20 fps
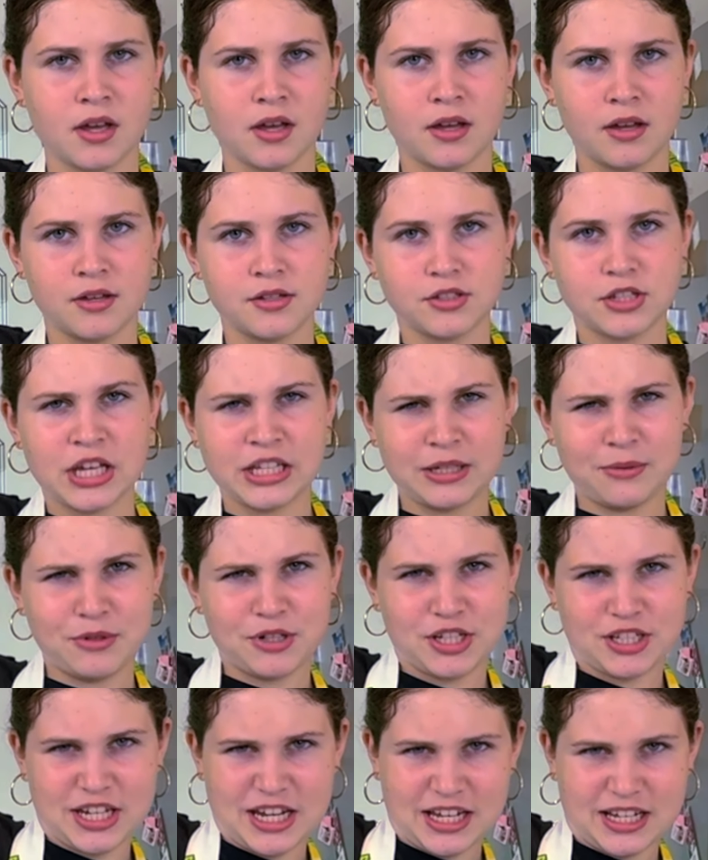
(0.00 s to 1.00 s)
So I think we
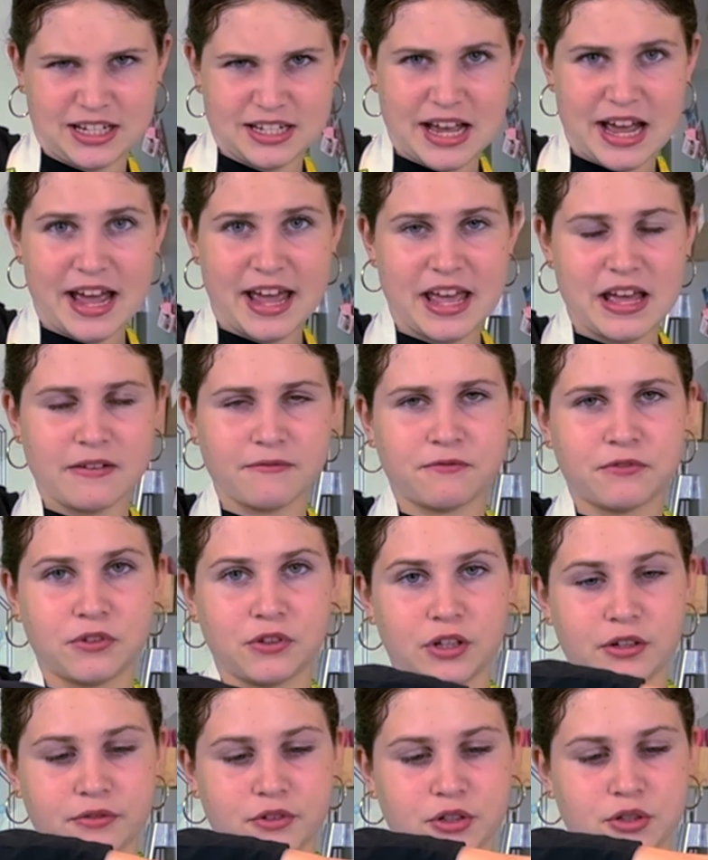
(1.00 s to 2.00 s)
just take a handful
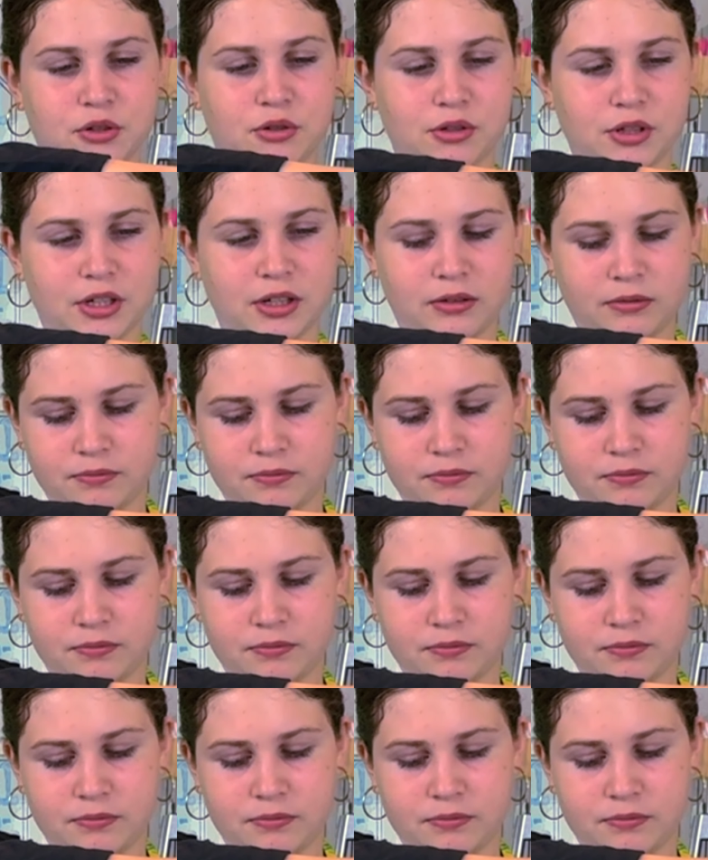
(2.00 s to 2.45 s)
of granola.